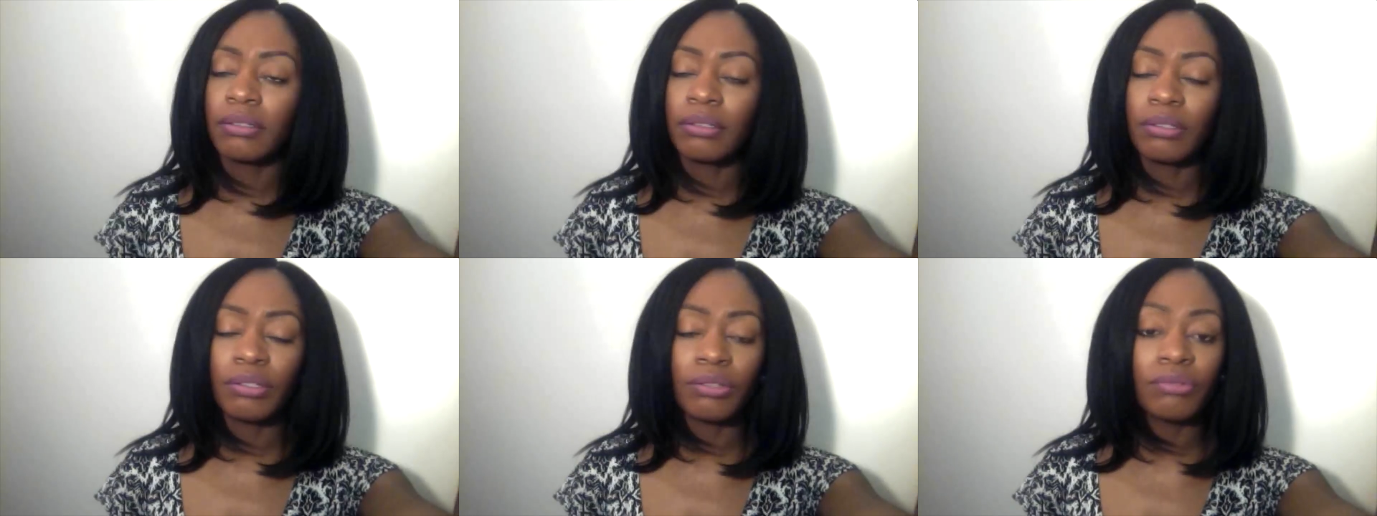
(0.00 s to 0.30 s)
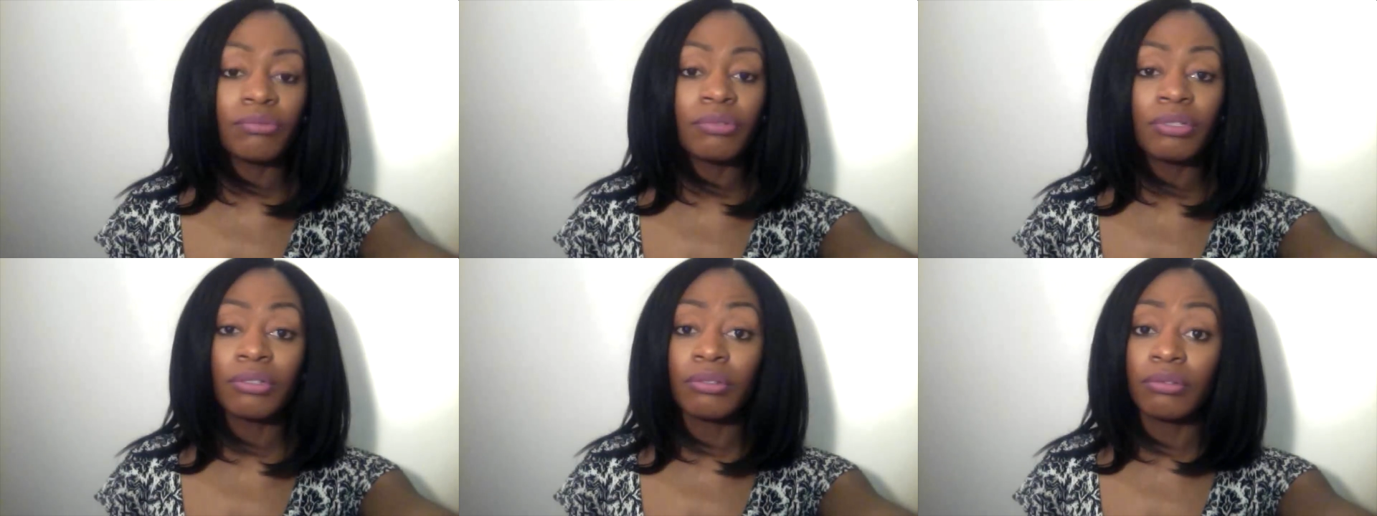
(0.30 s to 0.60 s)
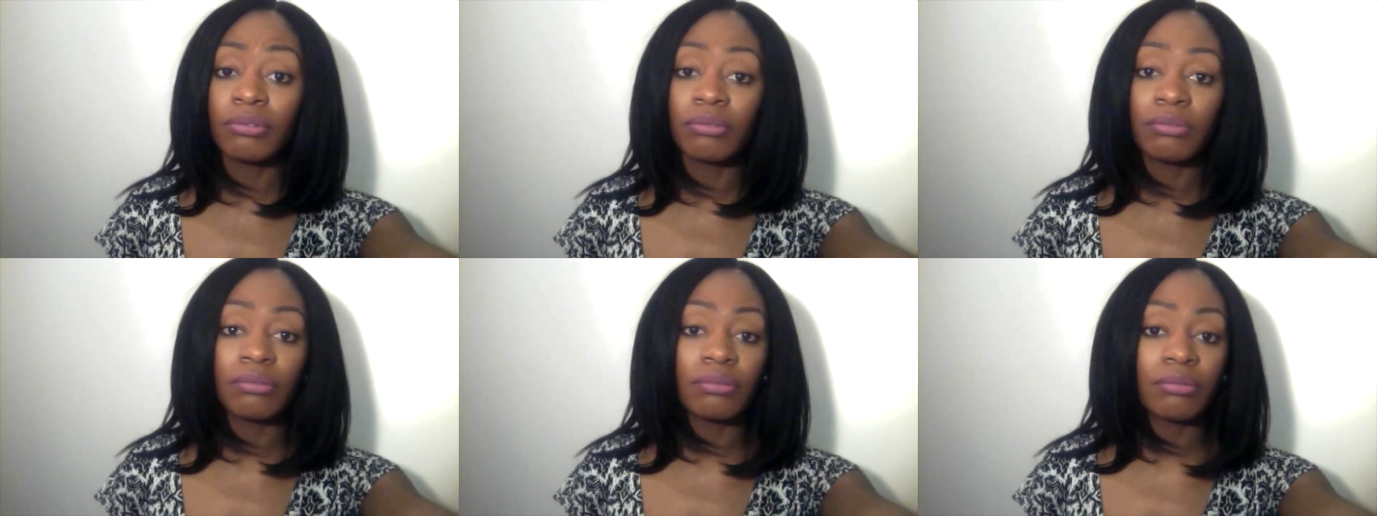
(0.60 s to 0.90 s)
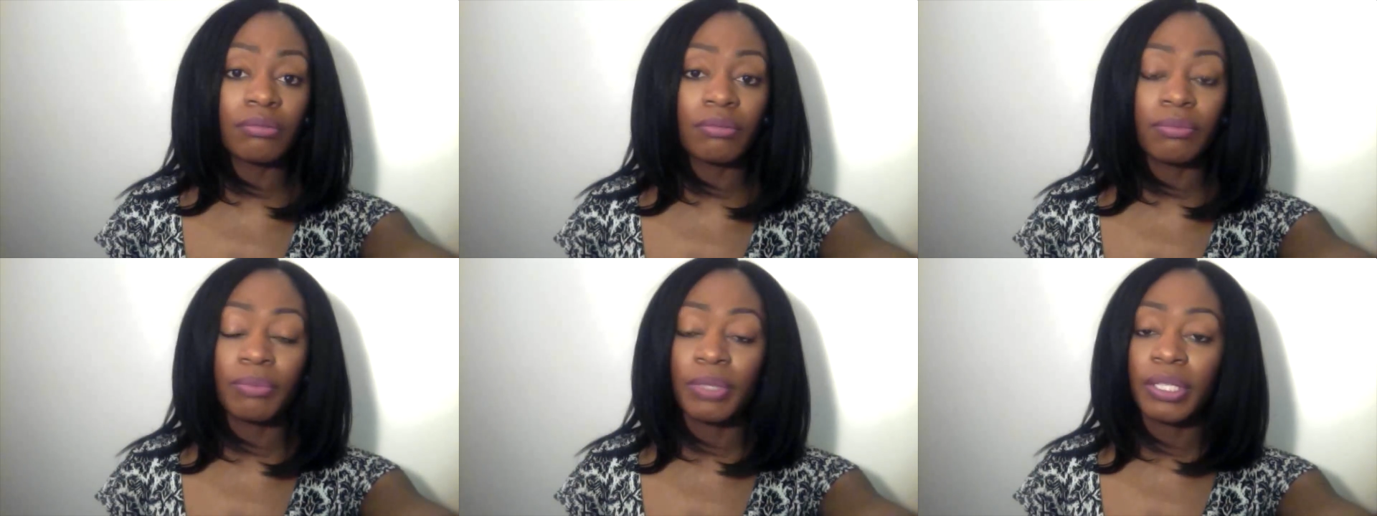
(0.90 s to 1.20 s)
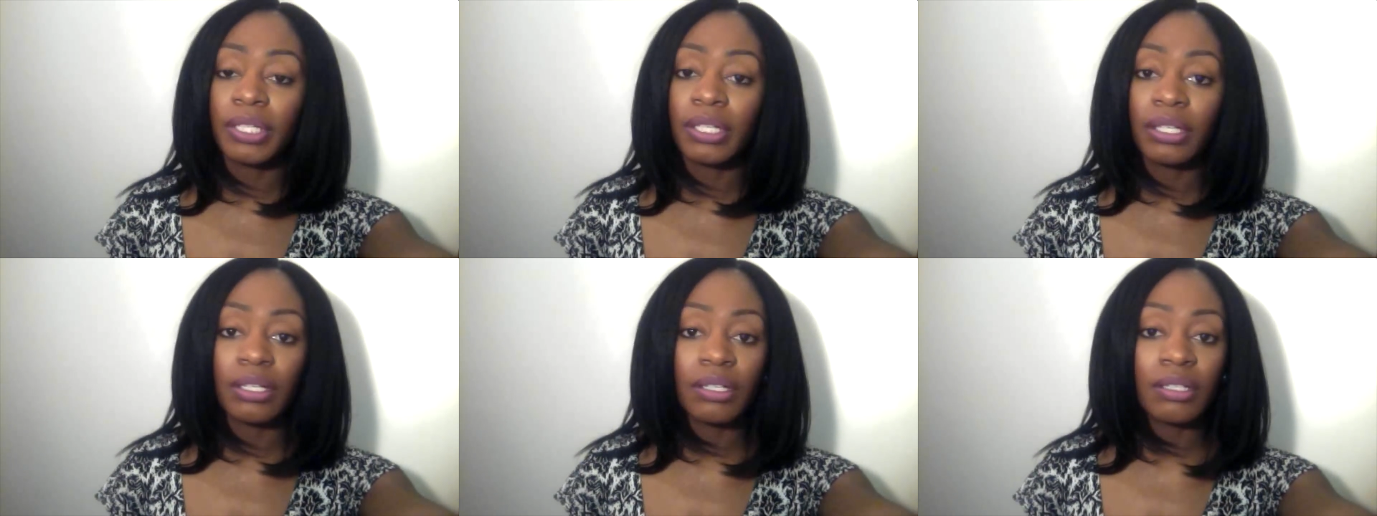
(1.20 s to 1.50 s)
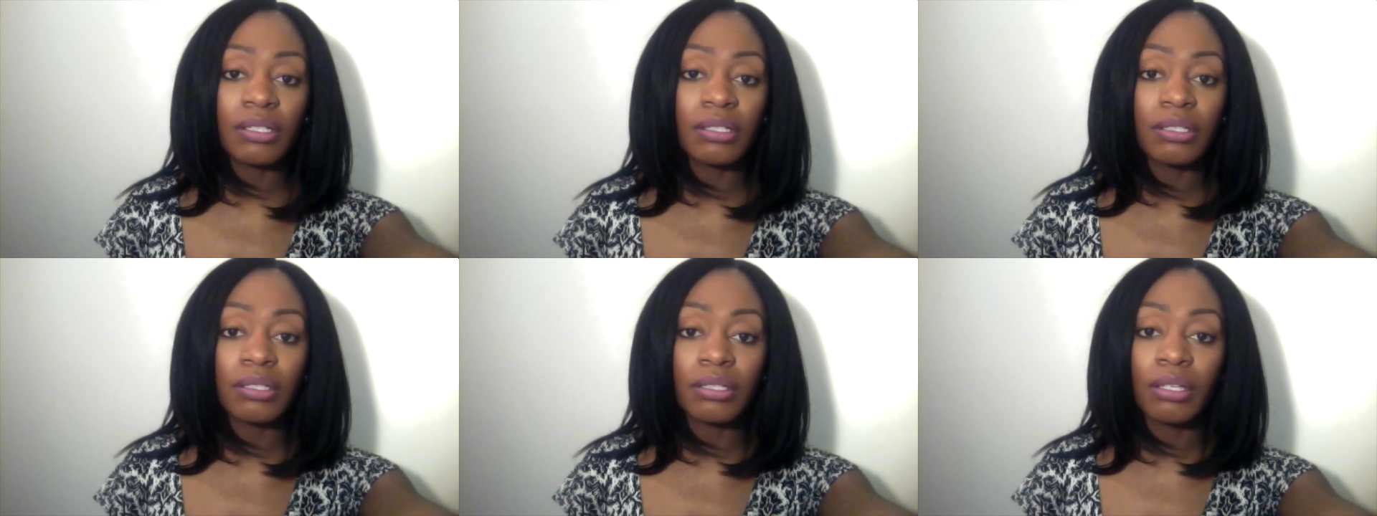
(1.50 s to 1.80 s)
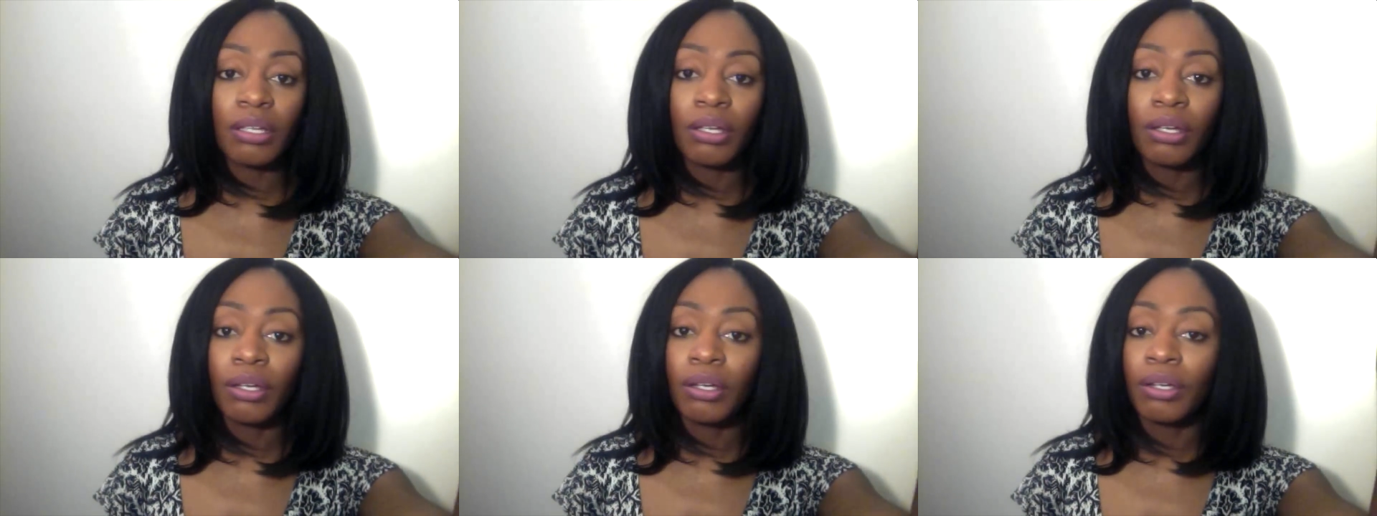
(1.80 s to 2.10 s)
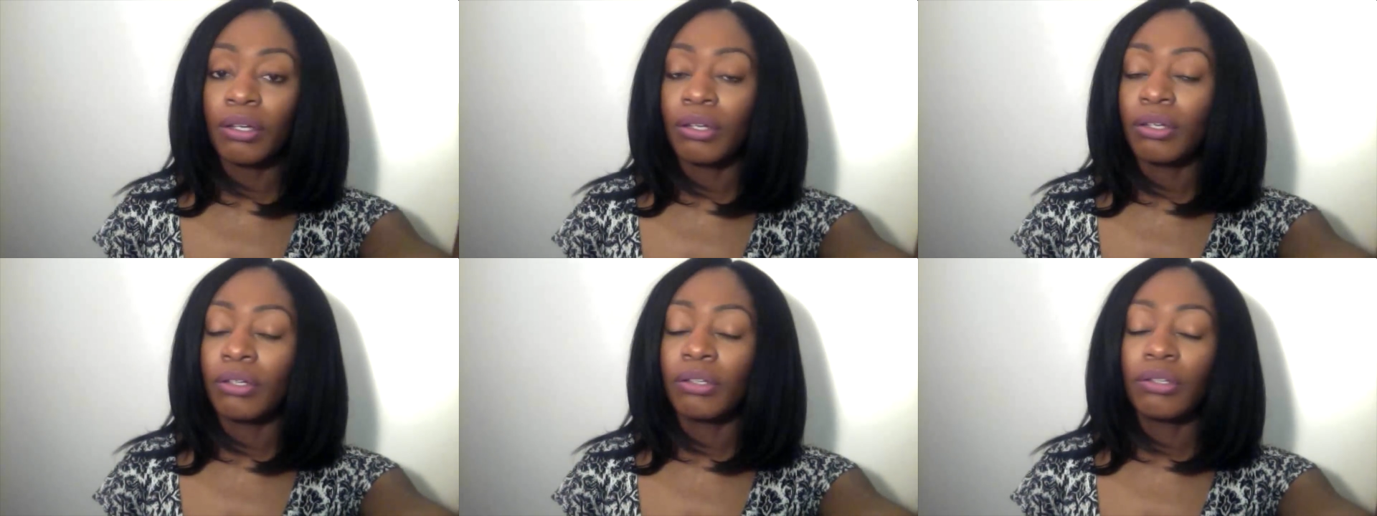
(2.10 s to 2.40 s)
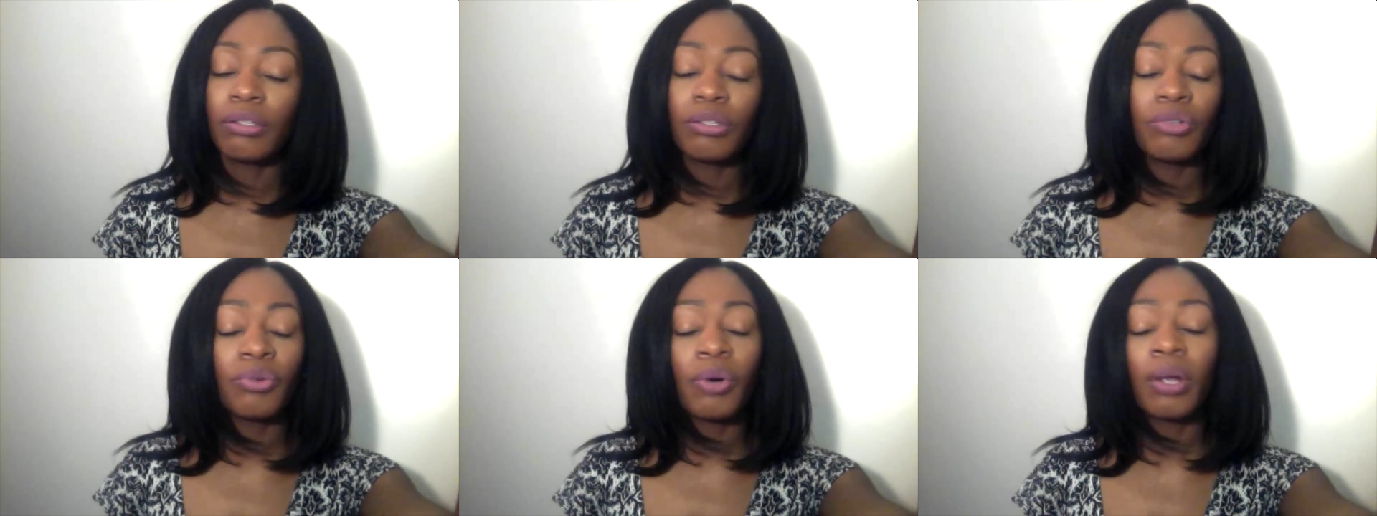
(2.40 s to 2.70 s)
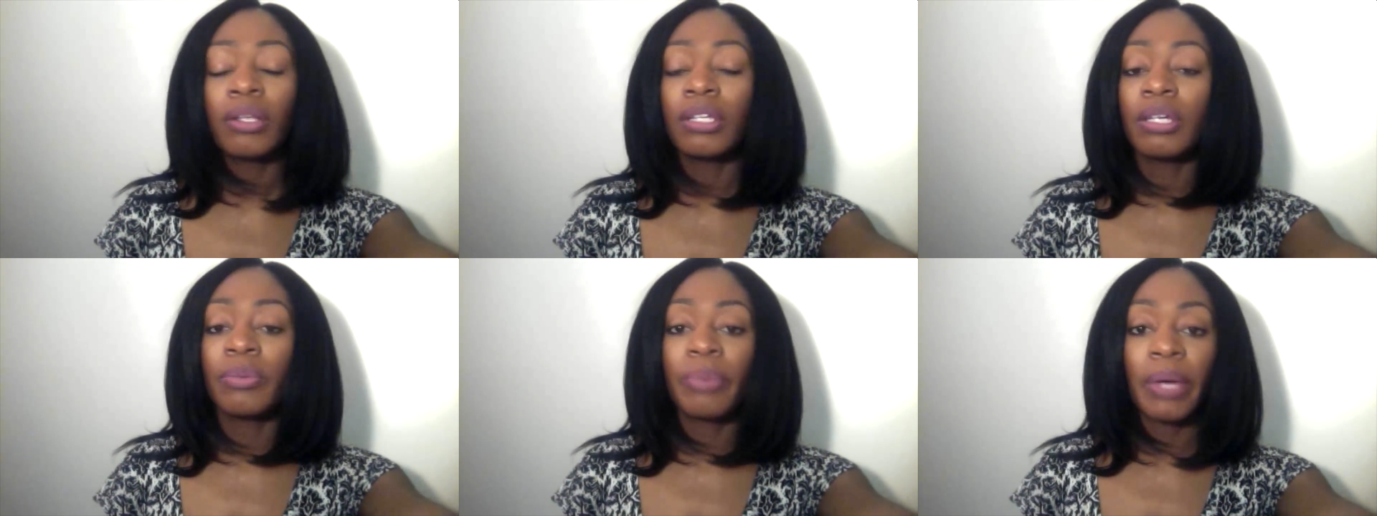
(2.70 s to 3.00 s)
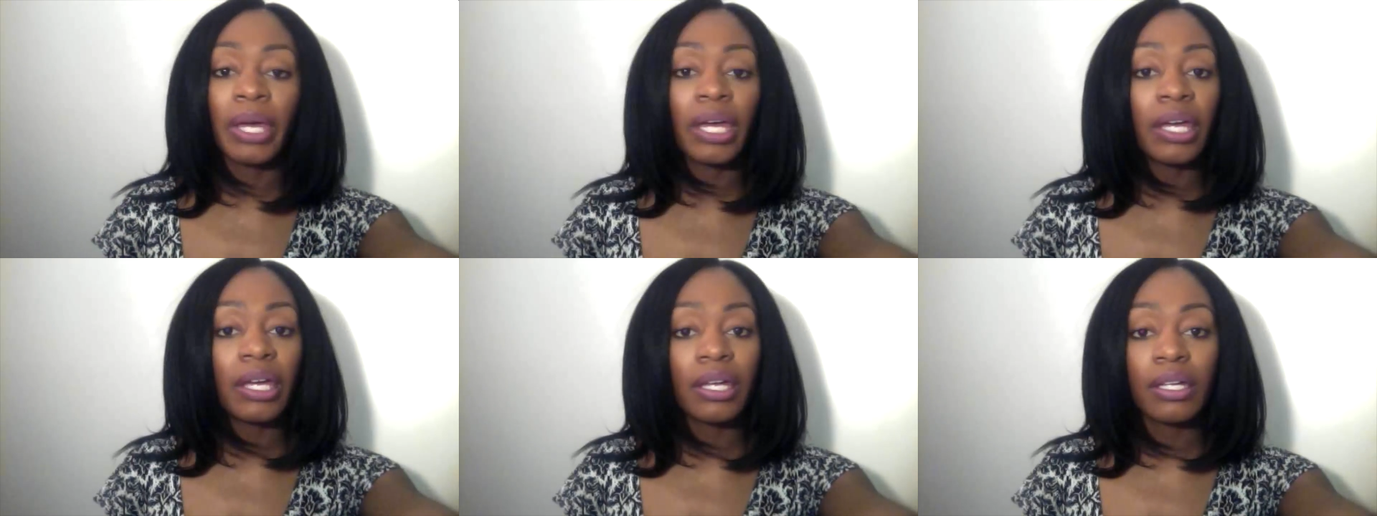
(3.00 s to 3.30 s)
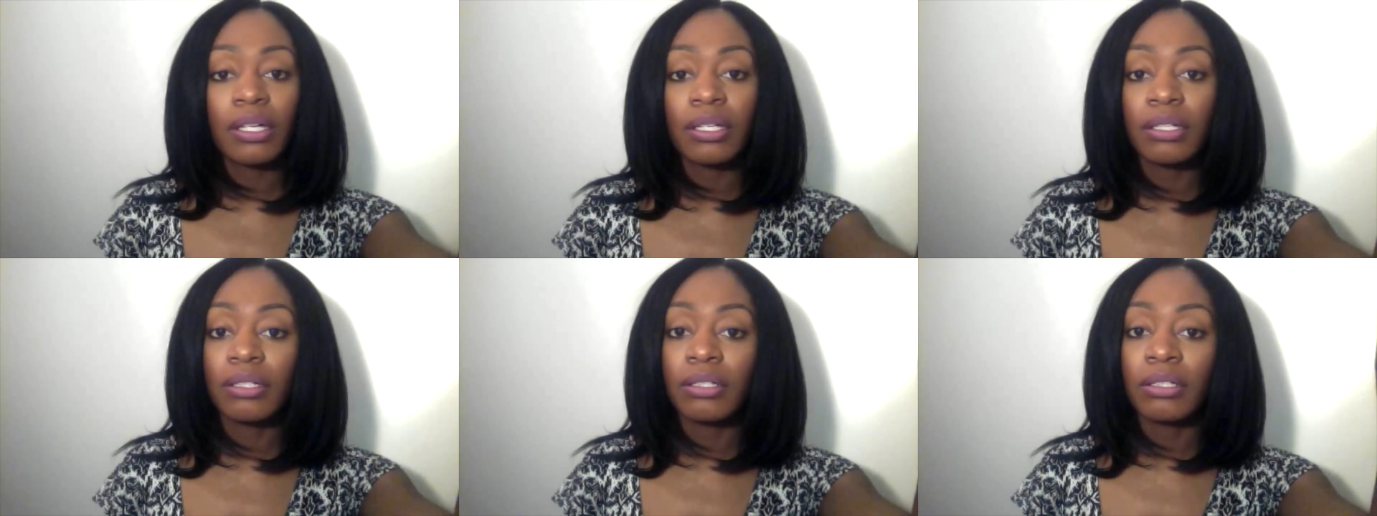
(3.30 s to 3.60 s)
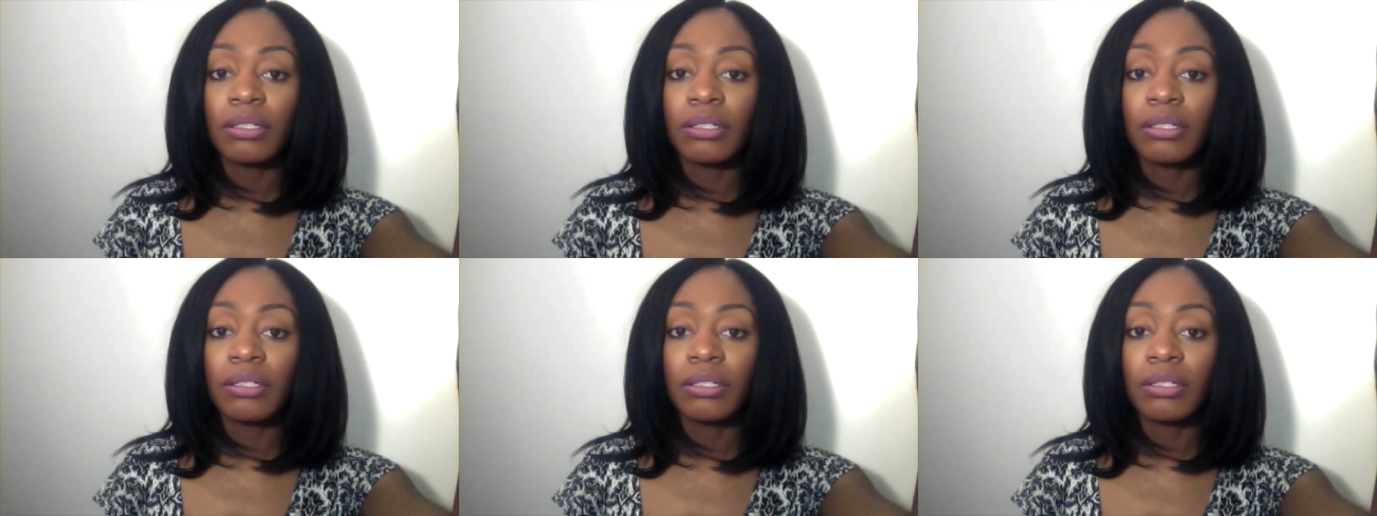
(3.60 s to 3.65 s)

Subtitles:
You do, because you only paid